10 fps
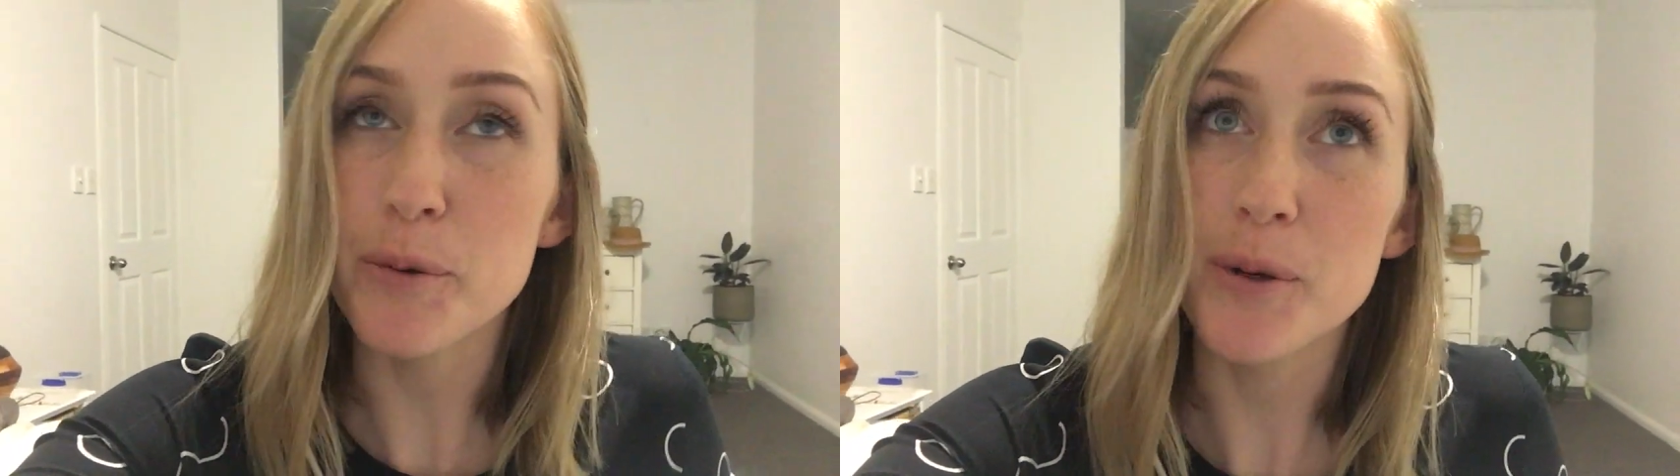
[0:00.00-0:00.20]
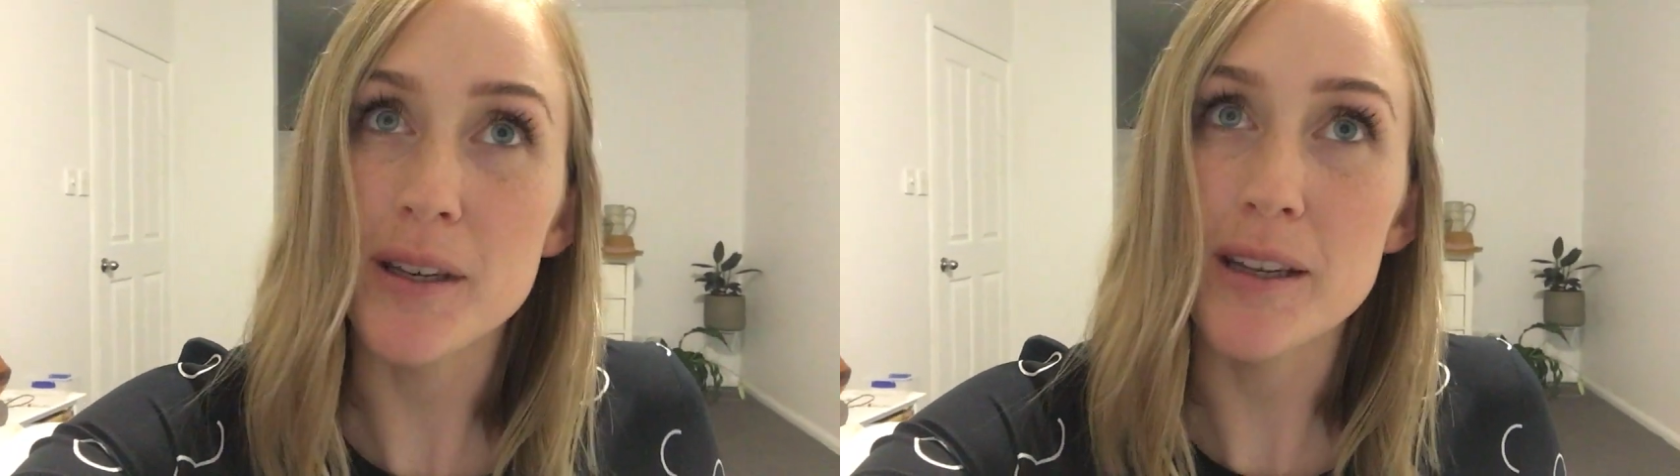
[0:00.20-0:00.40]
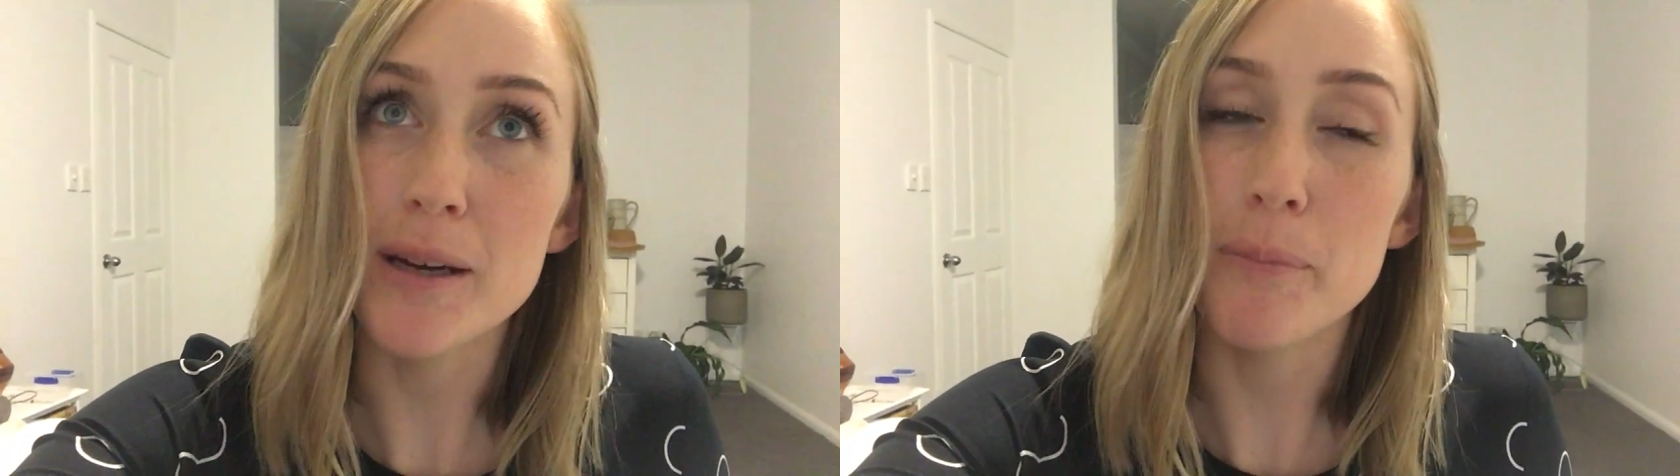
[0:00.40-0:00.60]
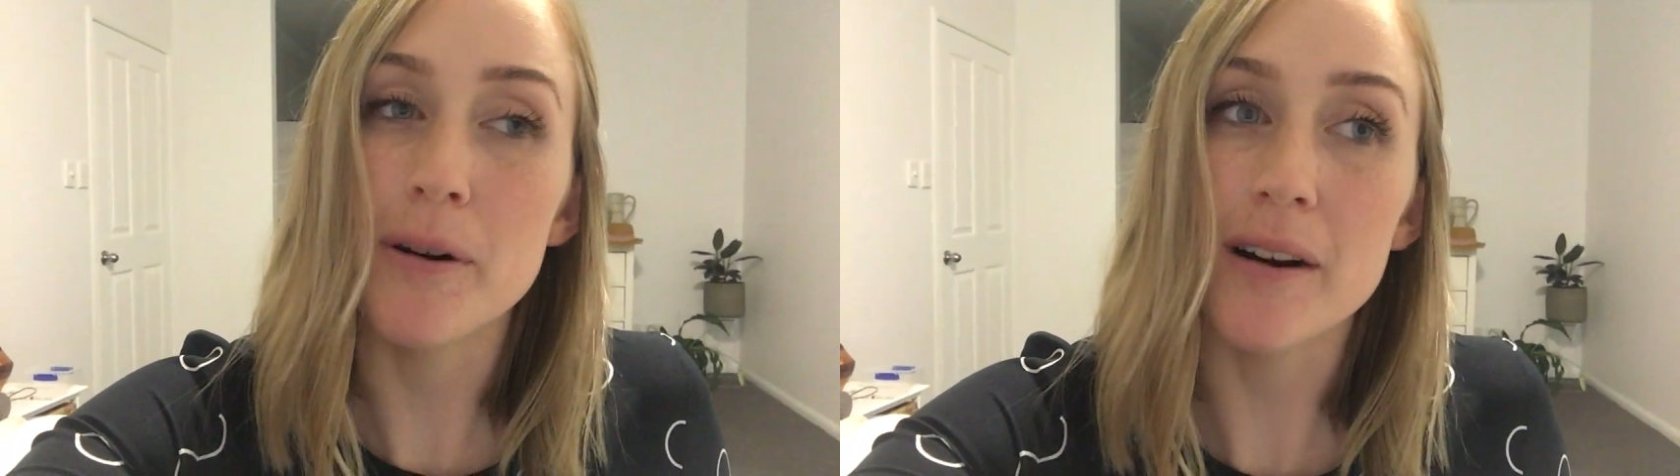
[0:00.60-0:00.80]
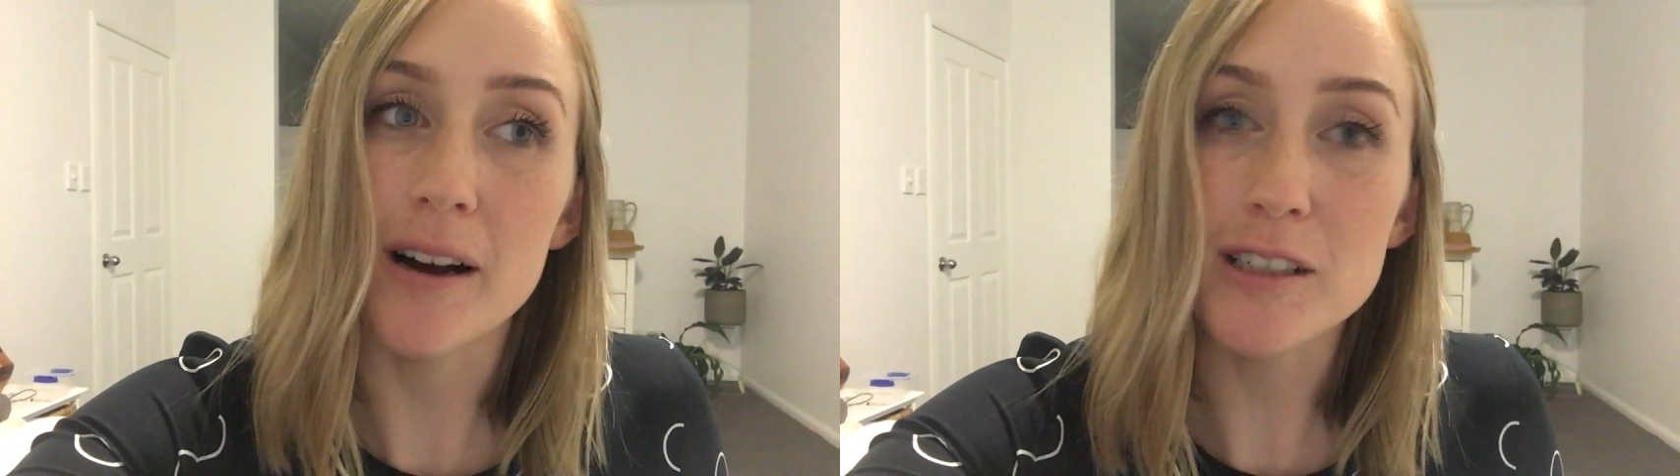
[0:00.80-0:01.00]
really
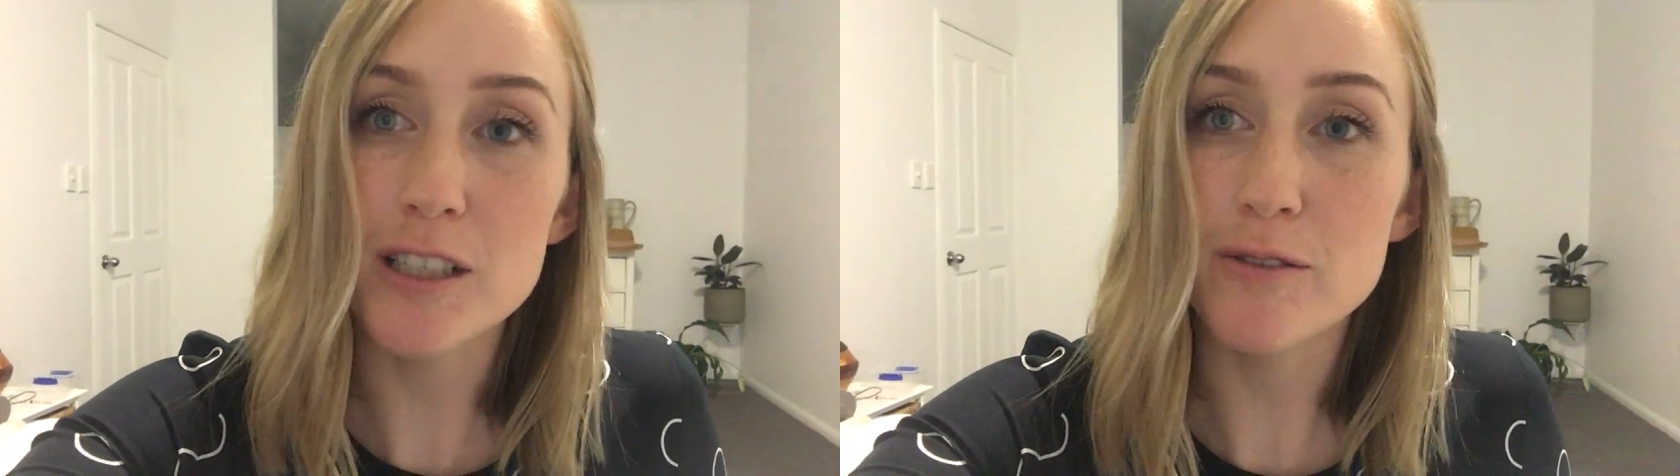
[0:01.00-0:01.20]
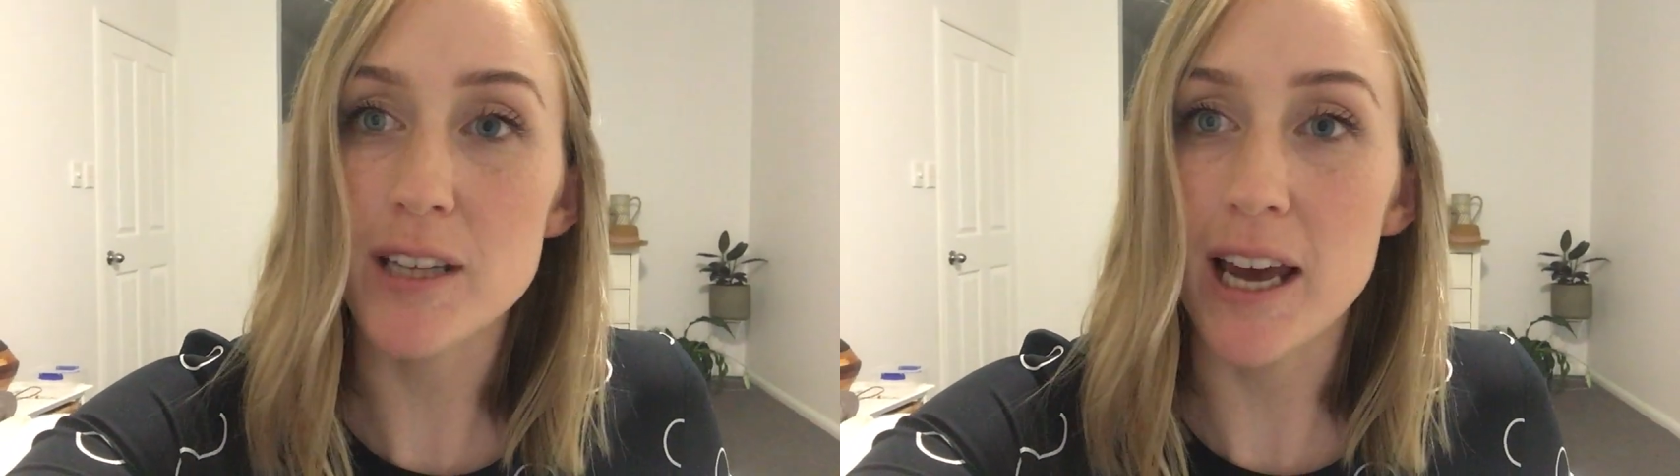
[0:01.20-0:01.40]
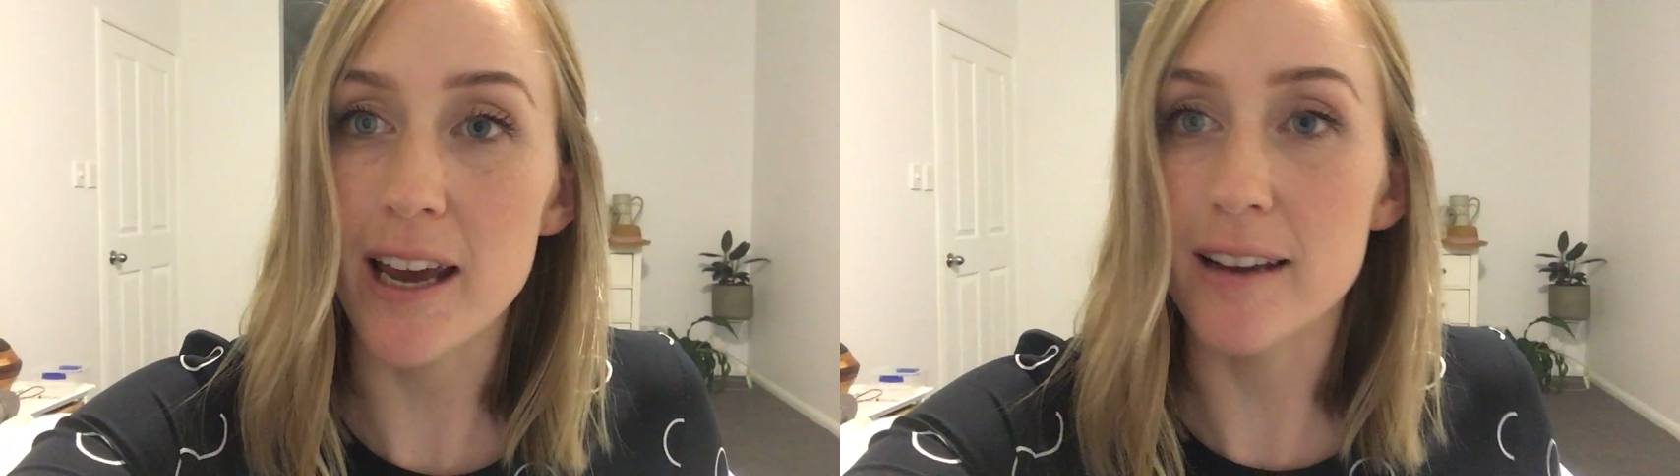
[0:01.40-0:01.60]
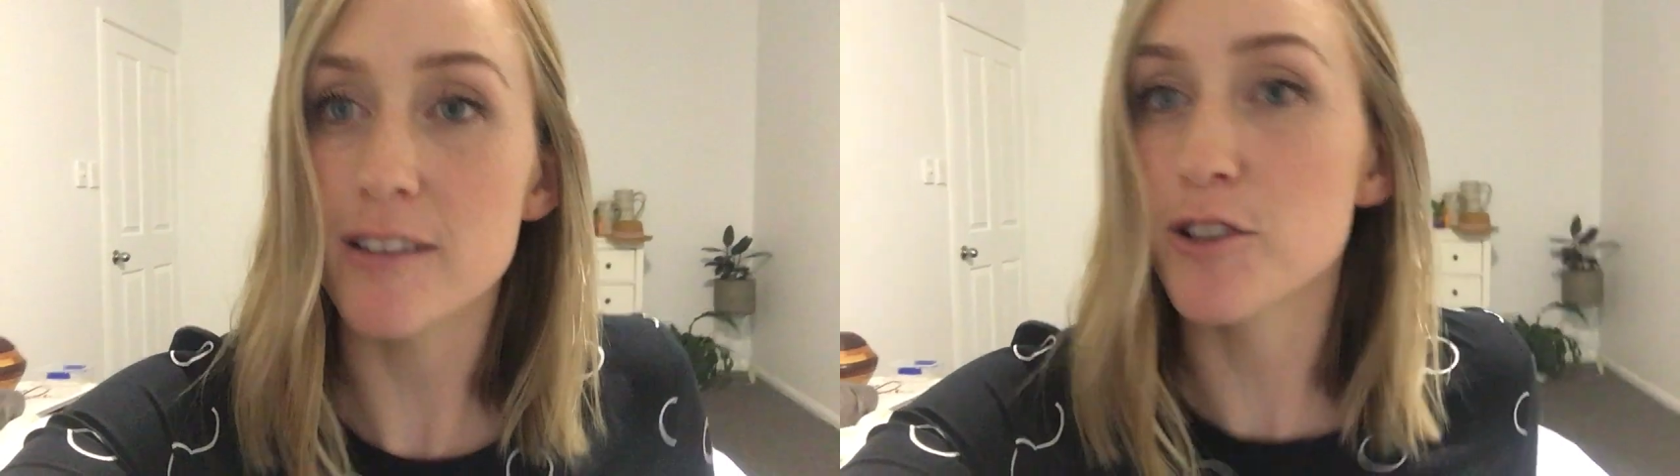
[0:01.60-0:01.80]
productive day.